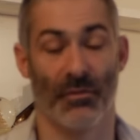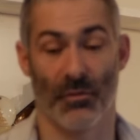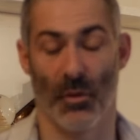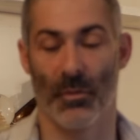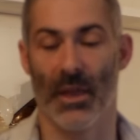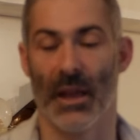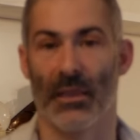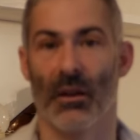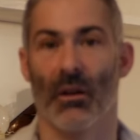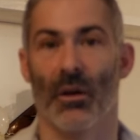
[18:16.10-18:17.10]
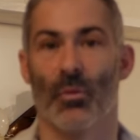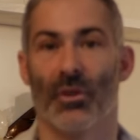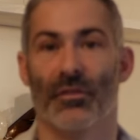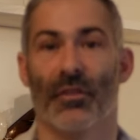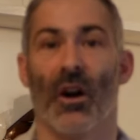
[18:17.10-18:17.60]
from then that I
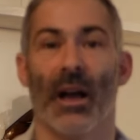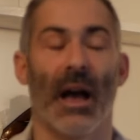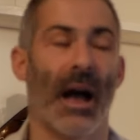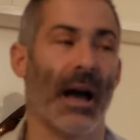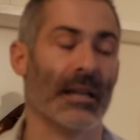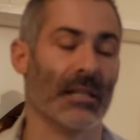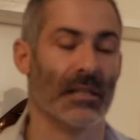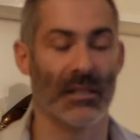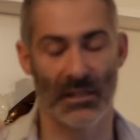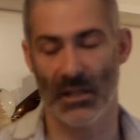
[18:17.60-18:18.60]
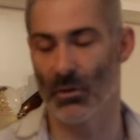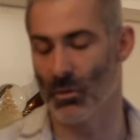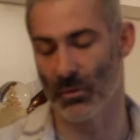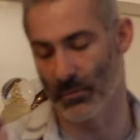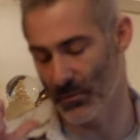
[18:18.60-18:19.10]
would fight, and this
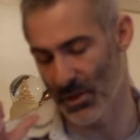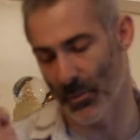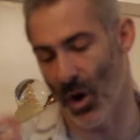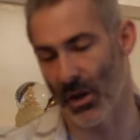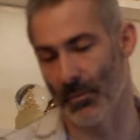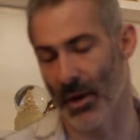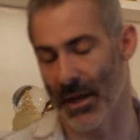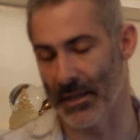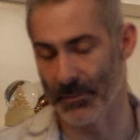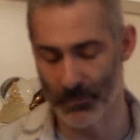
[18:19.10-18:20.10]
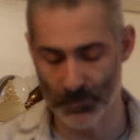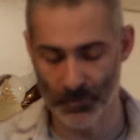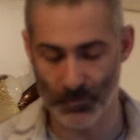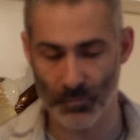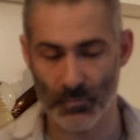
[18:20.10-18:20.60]
little spark in my head
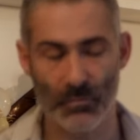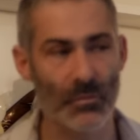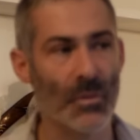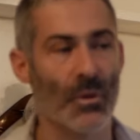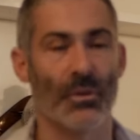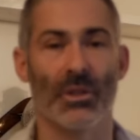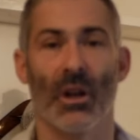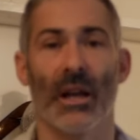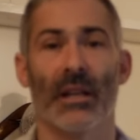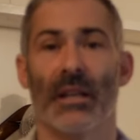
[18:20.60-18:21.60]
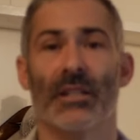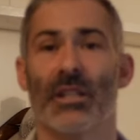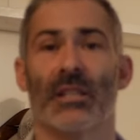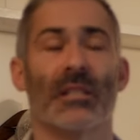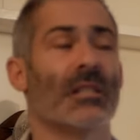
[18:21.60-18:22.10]
was like, it
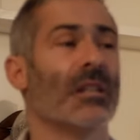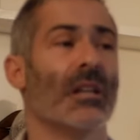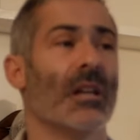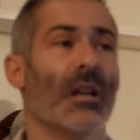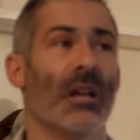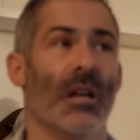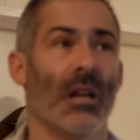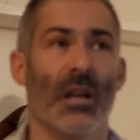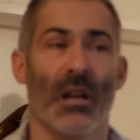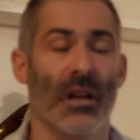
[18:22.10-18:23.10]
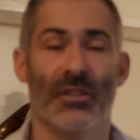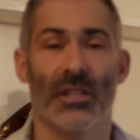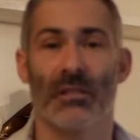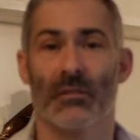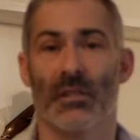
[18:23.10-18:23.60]
just
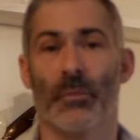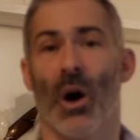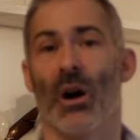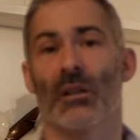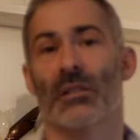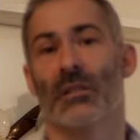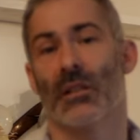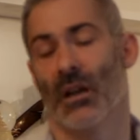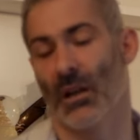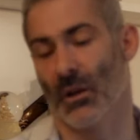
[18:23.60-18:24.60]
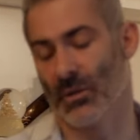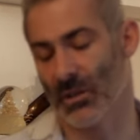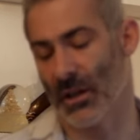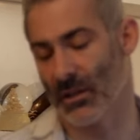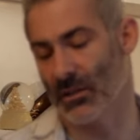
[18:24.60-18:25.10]
sparked, and I was
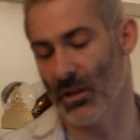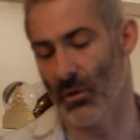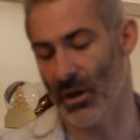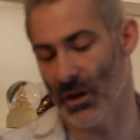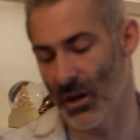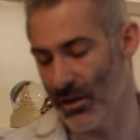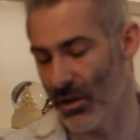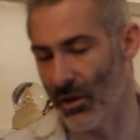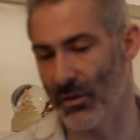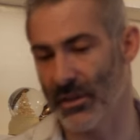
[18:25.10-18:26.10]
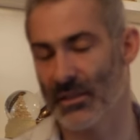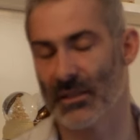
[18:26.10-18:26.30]
like, no, I can't, you know,